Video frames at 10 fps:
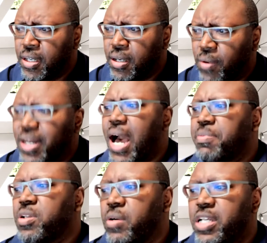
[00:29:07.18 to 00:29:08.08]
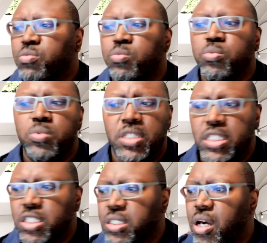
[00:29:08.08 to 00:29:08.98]
one obstacle is
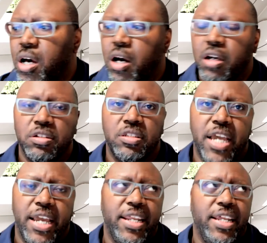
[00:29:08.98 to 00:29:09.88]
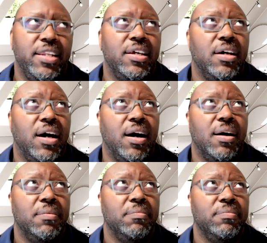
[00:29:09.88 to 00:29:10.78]
really just understanding
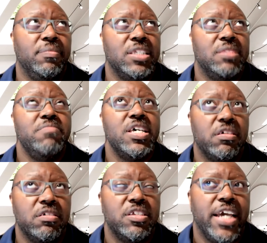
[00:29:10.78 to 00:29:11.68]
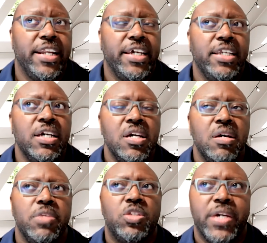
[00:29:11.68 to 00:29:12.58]
this misunderstanding
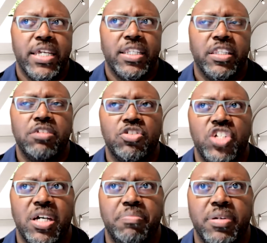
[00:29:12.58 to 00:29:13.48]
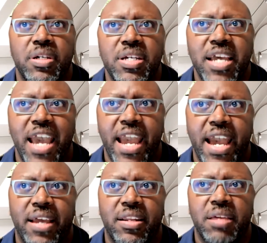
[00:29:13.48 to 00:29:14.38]
between leadership
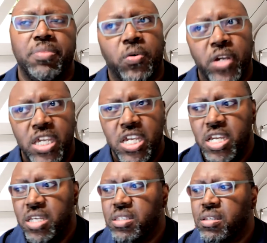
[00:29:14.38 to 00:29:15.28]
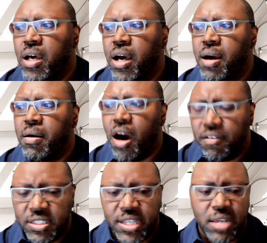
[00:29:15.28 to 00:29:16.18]
and employees.
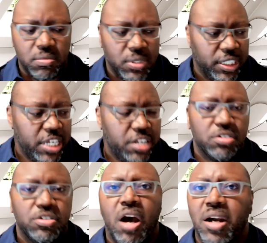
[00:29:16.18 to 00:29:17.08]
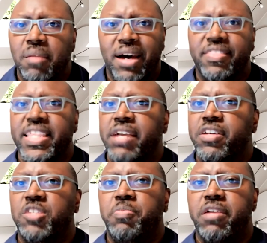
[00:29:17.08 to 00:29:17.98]
Oftentimes when leaders talk about their
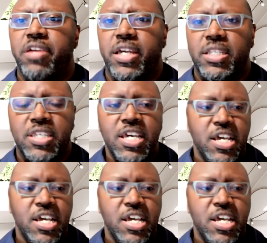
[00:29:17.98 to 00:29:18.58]
experience,